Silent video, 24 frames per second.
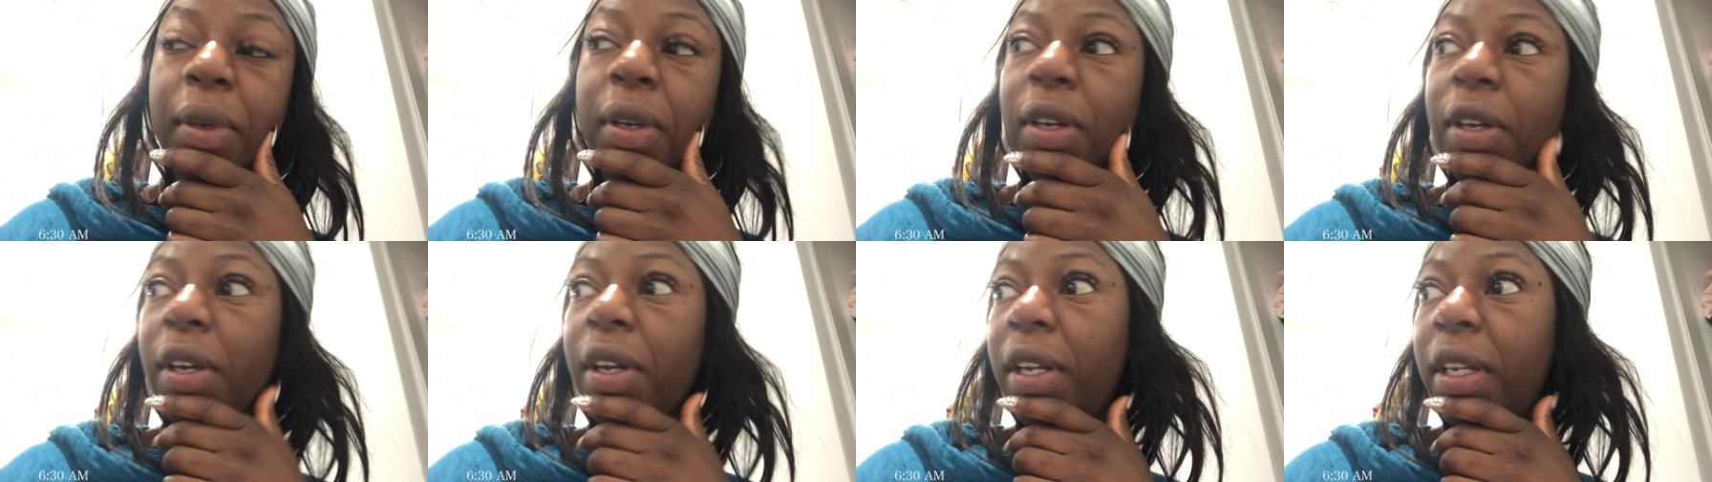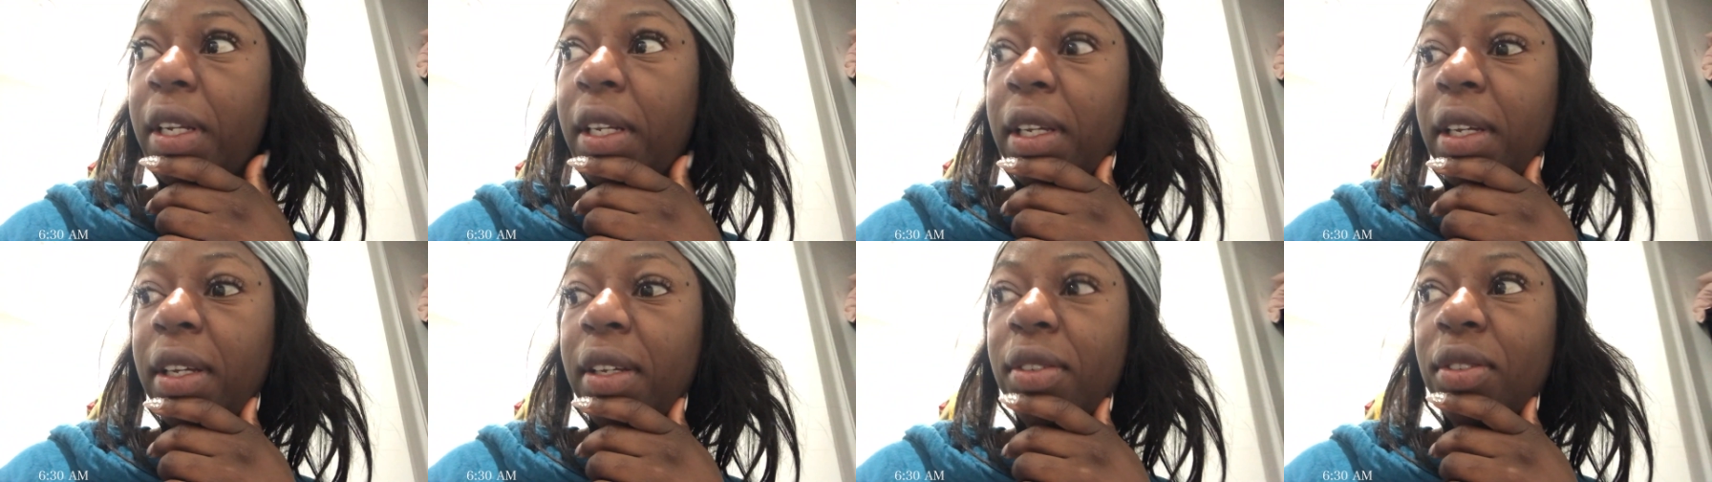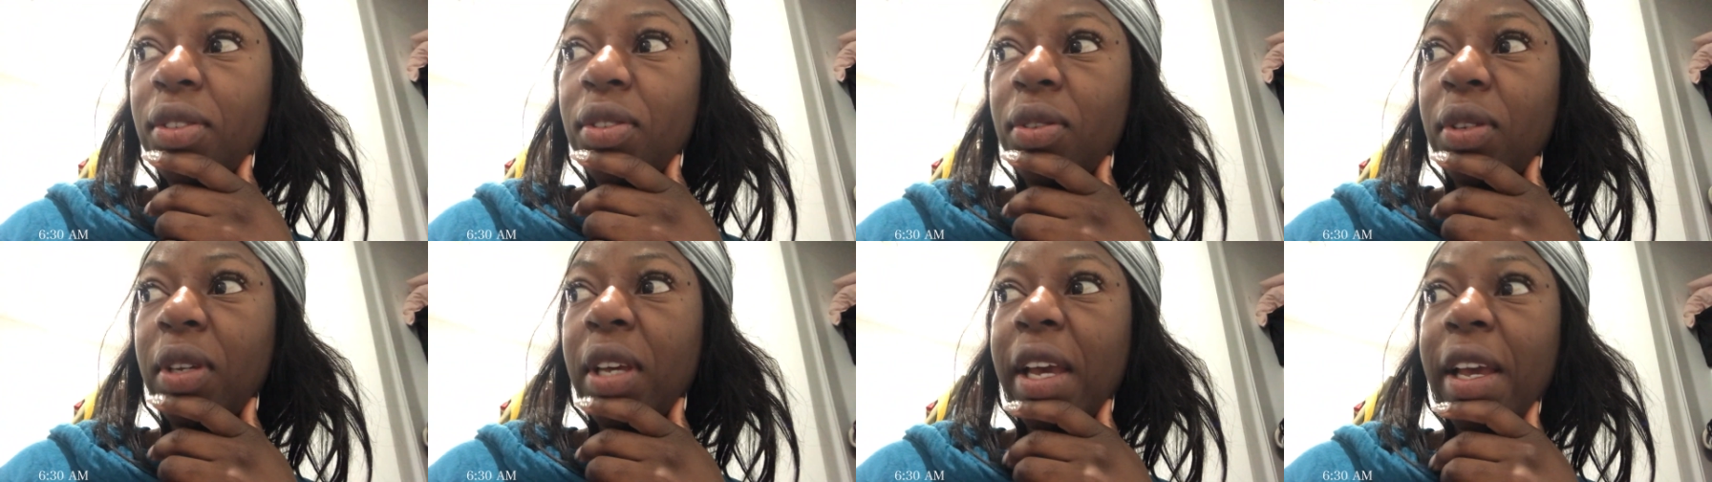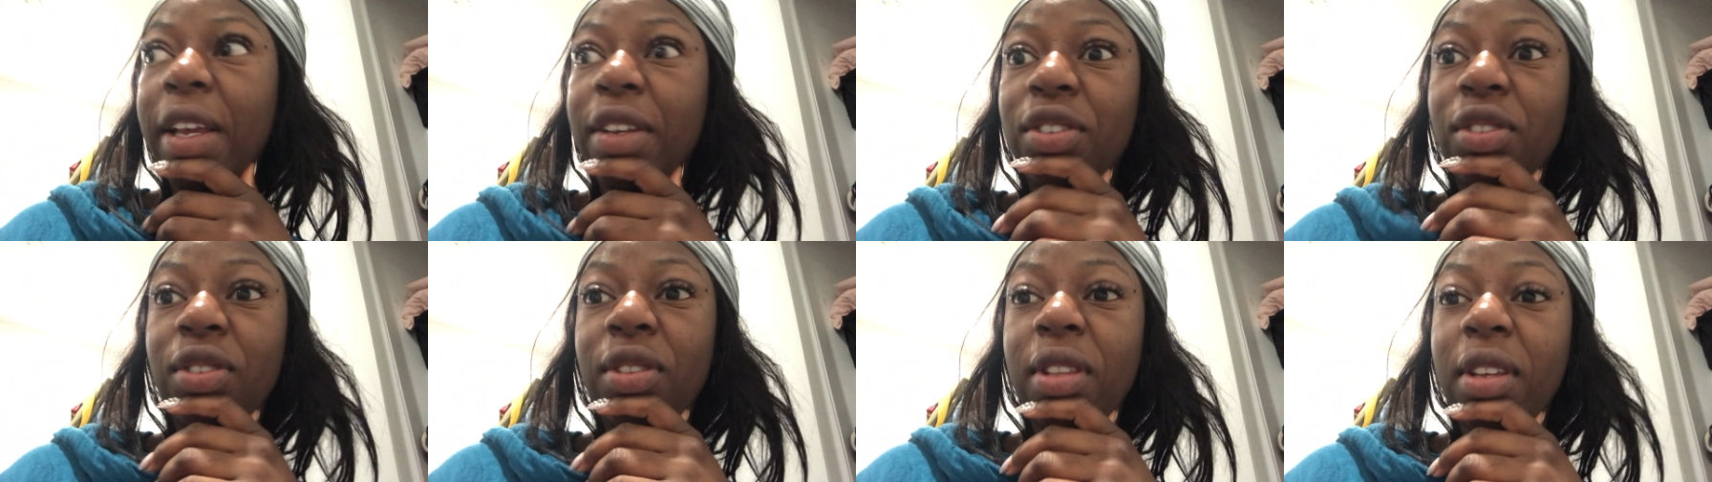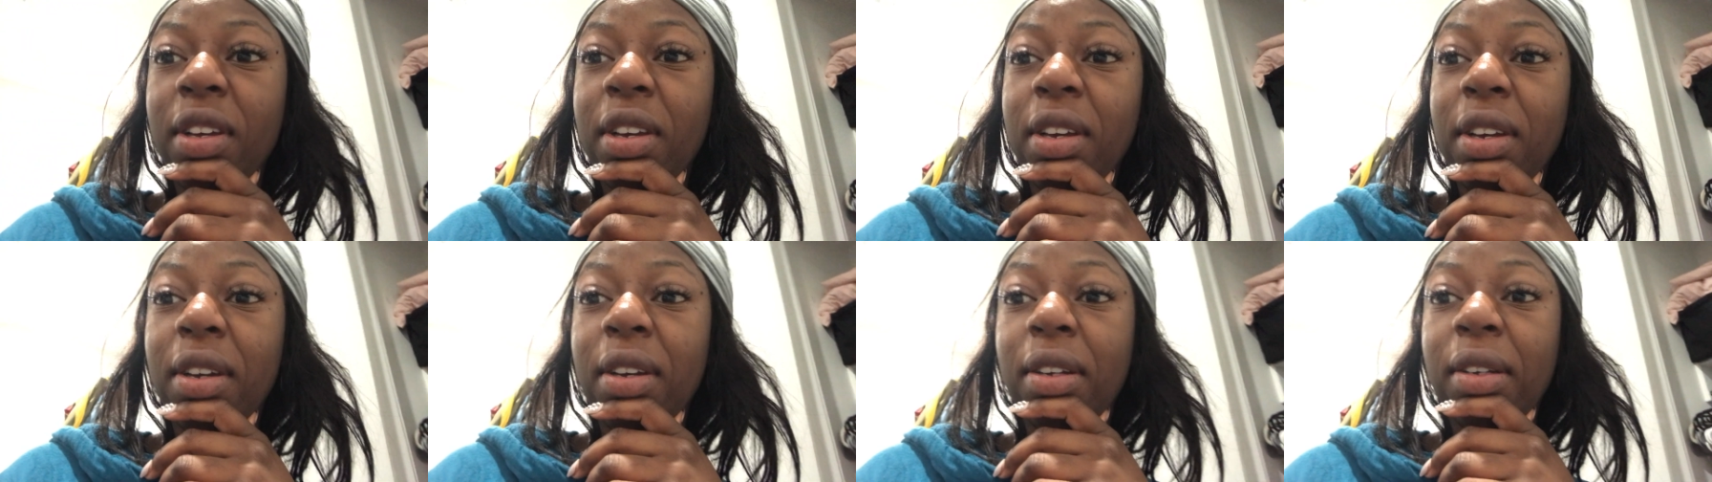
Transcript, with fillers: early to catch the